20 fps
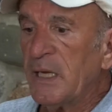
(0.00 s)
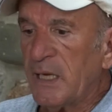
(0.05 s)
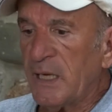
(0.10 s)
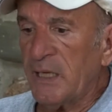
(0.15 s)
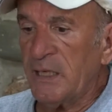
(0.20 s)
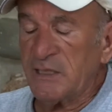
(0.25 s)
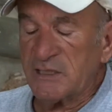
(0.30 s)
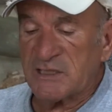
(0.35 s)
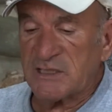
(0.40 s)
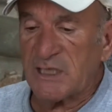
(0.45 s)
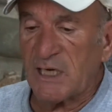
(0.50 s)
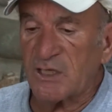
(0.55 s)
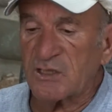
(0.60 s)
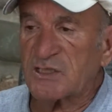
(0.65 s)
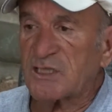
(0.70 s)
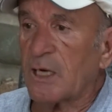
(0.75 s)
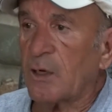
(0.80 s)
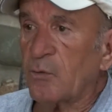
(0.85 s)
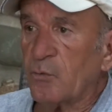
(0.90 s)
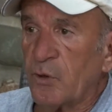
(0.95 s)
And it
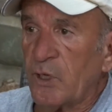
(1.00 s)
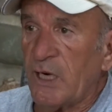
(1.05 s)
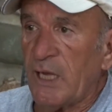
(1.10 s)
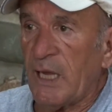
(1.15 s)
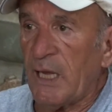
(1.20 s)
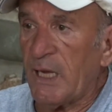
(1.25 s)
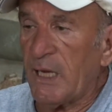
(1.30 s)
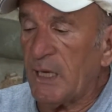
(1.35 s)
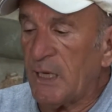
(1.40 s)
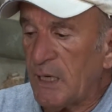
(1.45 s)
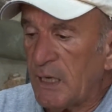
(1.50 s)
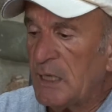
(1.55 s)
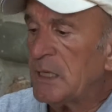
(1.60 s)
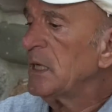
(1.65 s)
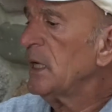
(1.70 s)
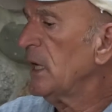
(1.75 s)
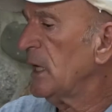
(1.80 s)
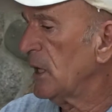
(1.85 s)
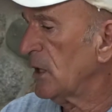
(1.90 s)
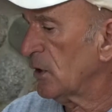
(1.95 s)
starts out with A
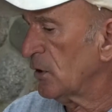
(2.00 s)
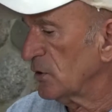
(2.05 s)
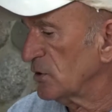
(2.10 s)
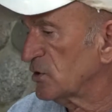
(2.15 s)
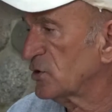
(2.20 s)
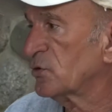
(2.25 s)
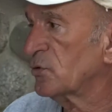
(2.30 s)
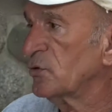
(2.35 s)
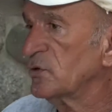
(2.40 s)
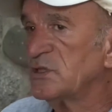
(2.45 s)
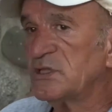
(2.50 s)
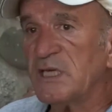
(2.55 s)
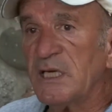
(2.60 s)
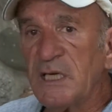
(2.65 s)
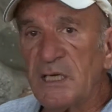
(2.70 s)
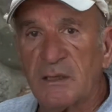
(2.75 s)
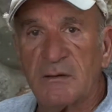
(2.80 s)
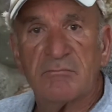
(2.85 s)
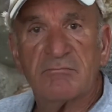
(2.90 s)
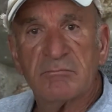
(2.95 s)
and it goes through Z.